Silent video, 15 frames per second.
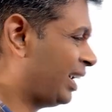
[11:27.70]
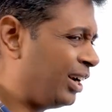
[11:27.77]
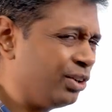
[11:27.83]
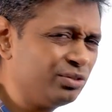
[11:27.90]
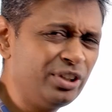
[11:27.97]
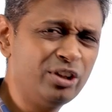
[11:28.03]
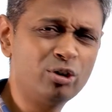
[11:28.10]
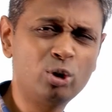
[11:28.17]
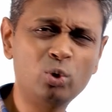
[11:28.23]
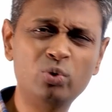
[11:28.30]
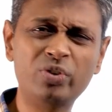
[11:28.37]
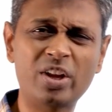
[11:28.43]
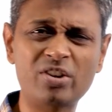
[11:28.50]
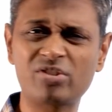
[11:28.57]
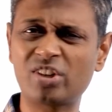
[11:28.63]
None of these
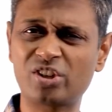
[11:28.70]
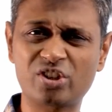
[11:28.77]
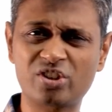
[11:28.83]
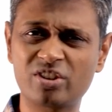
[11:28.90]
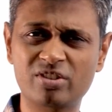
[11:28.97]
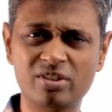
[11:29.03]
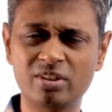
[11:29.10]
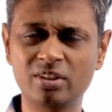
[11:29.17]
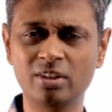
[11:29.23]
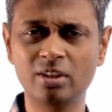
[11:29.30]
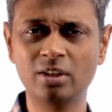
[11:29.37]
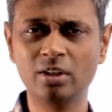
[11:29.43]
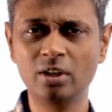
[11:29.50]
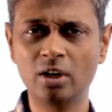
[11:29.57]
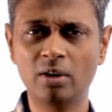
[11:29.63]
two-faced solutions.
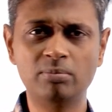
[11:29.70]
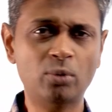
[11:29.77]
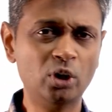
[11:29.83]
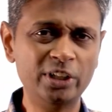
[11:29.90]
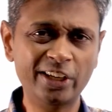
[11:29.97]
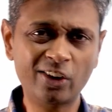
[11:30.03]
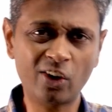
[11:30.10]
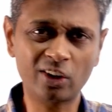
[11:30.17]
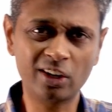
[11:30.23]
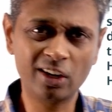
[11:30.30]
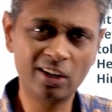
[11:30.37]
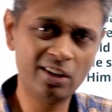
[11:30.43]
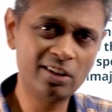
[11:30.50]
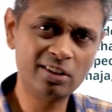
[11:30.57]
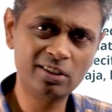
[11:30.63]

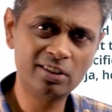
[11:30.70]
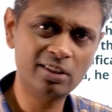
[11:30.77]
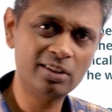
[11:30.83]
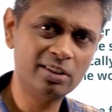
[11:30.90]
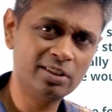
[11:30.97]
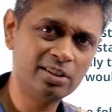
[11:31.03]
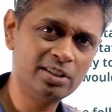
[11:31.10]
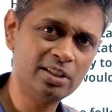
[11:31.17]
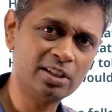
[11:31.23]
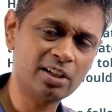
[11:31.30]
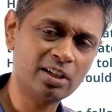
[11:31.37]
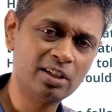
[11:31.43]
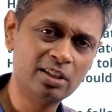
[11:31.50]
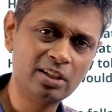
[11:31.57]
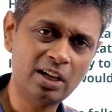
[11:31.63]
Mollycoddle here
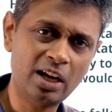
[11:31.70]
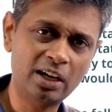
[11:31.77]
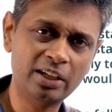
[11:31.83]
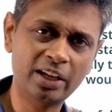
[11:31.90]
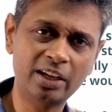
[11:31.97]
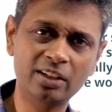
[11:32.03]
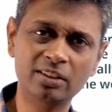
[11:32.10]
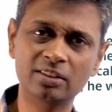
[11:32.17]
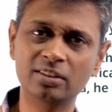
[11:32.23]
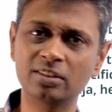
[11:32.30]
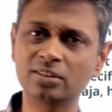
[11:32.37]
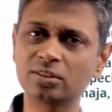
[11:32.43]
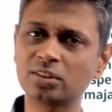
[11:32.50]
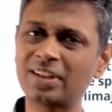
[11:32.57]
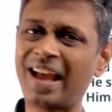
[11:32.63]
and then
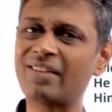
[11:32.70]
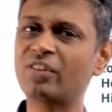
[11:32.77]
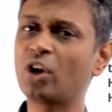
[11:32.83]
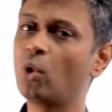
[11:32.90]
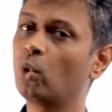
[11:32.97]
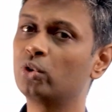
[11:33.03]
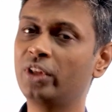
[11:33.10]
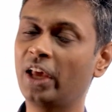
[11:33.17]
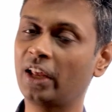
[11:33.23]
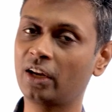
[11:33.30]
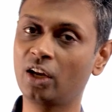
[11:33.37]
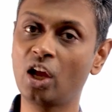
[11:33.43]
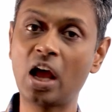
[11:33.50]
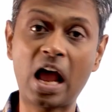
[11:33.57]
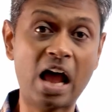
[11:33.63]
have a go there.
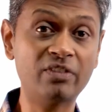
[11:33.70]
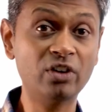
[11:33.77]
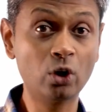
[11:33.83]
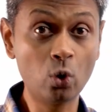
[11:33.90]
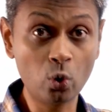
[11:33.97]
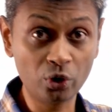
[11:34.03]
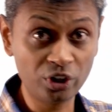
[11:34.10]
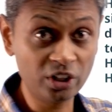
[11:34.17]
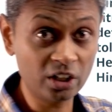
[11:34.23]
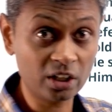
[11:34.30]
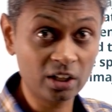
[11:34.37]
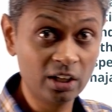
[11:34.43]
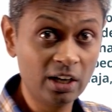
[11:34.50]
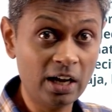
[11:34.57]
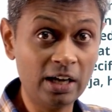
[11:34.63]
Have a go here
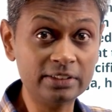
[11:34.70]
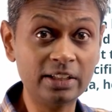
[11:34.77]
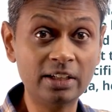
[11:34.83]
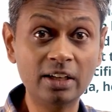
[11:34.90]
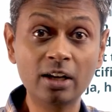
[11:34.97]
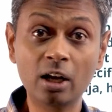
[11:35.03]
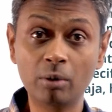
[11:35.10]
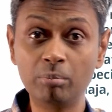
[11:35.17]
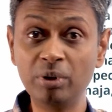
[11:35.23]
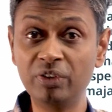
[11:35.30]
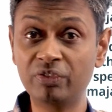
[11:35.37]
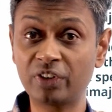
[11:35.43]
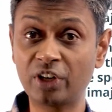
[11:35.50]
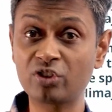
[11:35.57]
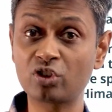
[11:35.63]
and then
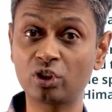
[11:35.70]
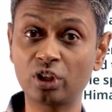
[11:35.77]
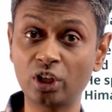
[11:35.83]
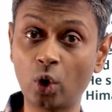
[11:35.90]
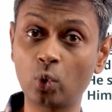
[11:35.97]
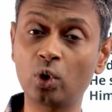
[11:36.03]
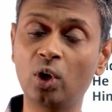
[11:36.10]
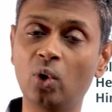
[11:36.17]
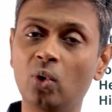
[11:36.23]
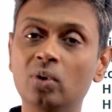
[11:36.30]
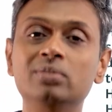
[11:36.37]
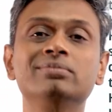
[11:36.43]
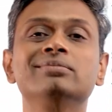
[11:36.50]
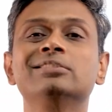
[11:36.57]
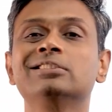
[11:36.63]
be friends on the down low.
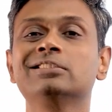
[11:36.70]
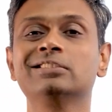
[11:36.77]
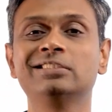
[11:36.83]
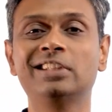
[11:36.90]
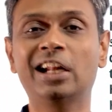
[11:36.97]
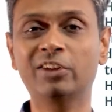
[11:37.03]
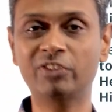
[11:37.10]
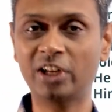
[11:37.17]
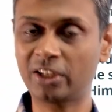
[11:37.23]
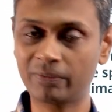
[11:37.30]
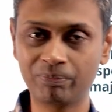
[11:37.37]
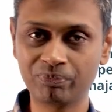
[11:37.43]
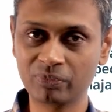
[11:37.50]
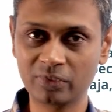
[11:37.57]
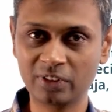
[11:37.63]
None of that.
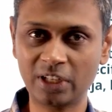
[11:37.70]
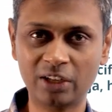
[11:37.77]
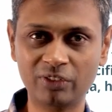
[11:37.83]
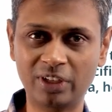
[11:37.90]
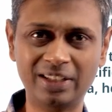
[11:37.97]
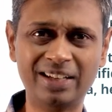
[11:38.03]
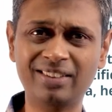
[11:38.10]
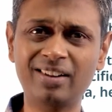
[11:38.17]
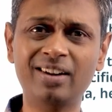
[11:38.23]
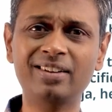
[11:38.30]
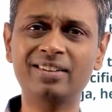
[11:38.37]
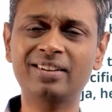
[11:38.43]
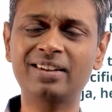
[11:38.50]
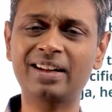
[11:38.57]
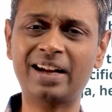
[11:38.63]
None of that. That's not
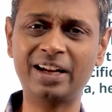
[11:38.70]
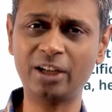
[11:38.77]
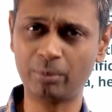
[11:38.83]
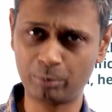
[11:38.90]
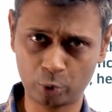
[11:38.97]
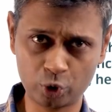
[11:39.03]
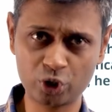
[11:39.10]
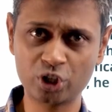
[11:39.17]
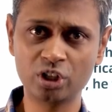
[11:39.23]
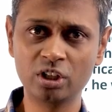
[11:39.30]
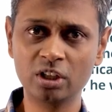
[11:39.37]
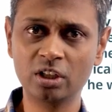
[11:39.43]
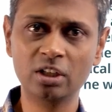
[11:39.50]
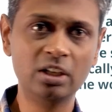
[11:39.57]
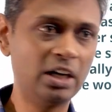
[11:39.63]
the right approach,
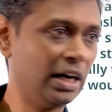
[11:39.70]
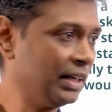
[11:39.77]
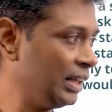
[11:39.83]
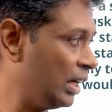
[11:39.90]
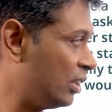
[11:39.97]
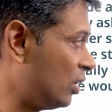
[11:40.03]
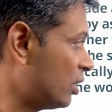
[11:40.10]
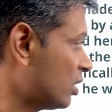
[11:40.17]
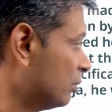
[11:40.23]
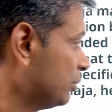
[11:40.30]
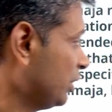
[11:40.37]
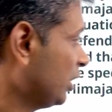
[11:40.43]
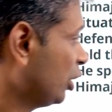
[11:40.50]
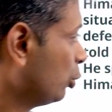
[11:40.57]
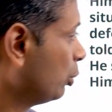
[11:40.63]
and that's not
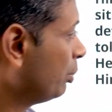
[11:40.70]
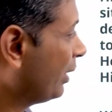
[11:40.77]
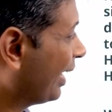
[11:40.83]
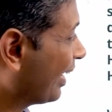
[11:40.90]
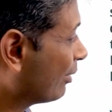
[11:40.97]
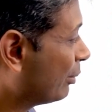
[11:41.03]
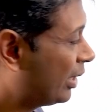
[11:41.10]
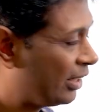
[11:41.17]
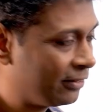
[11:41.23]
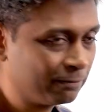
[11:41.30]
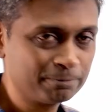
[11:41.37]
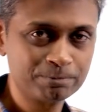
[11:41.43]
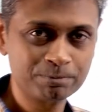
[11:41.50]
something that you would be recommending.